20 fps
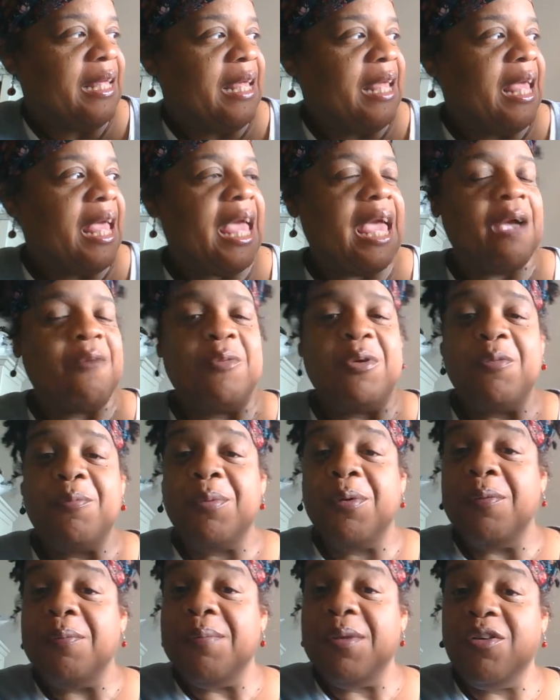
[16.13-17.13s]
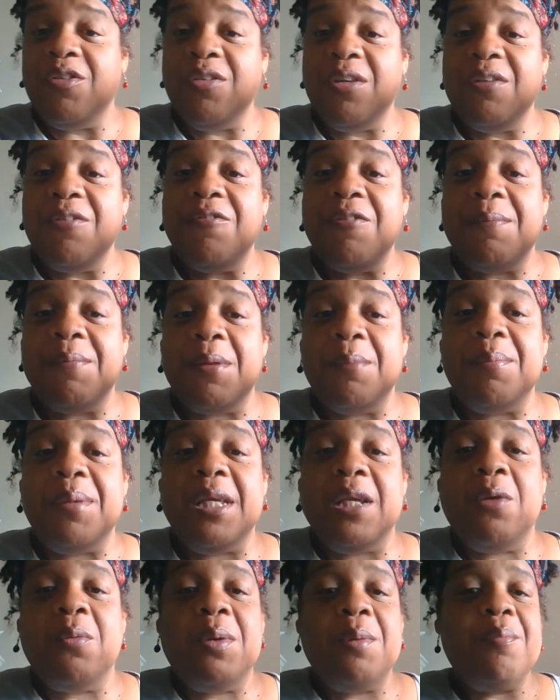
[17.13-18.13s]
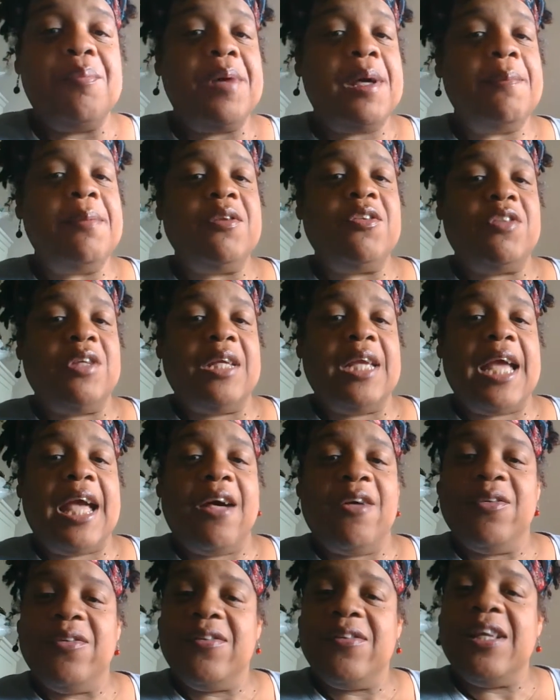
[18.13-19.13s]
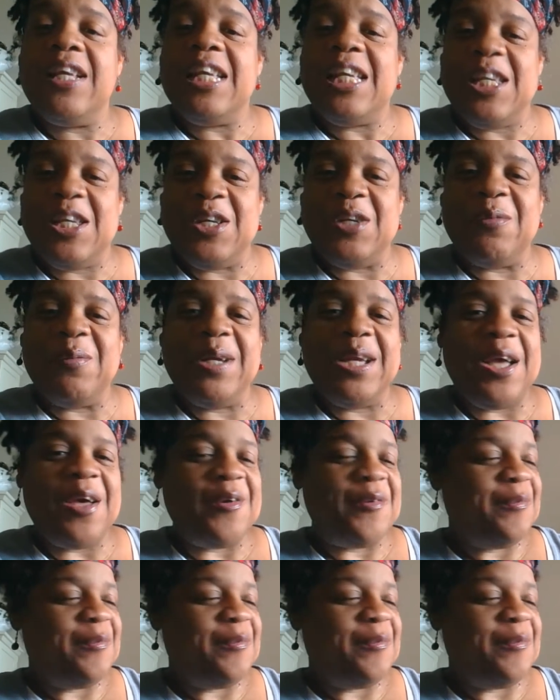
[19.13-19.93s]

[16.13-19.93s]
And with permission from the Penguin Publishing House, here we go.